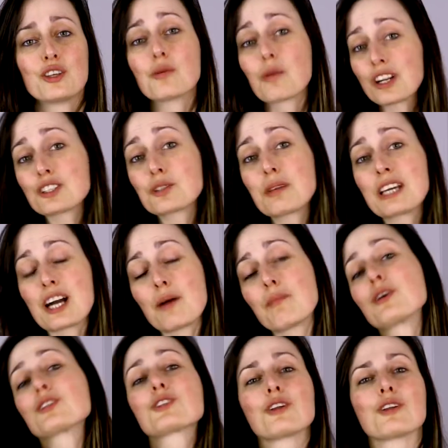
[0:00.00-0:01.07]
You want to
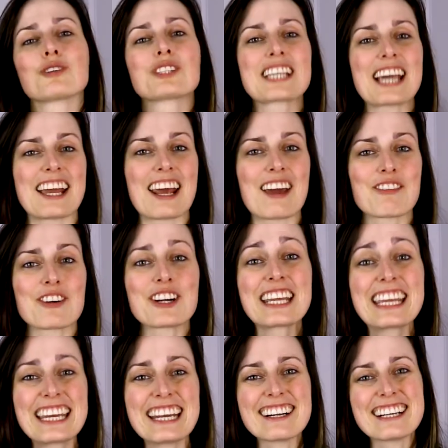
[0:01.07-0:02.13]
become a solo skydiver
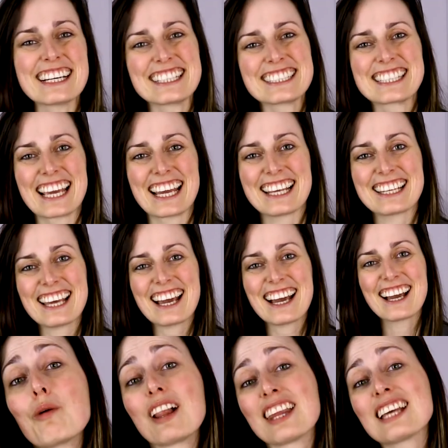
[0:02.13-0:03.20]
here in
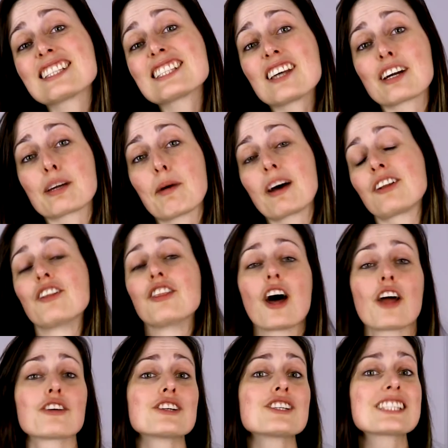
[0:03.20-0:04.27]
Canada? Well, let's talk about
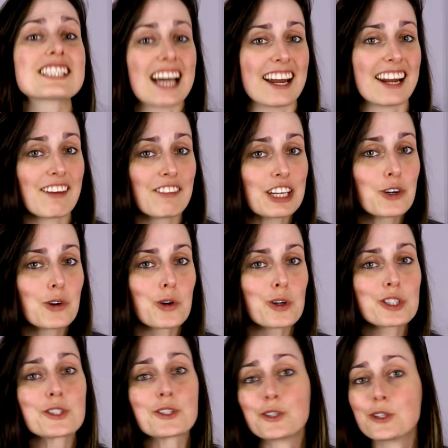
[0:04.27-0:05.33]
another skydiving
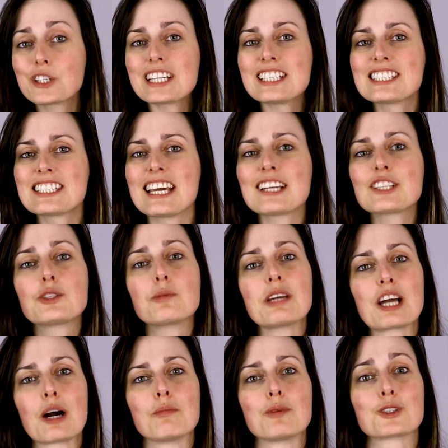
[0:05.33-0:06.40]
course you can take to
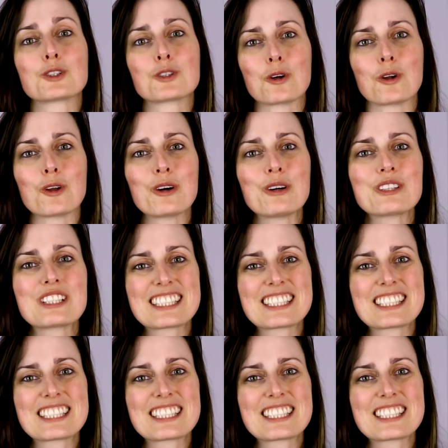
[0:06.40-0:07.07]
become a solo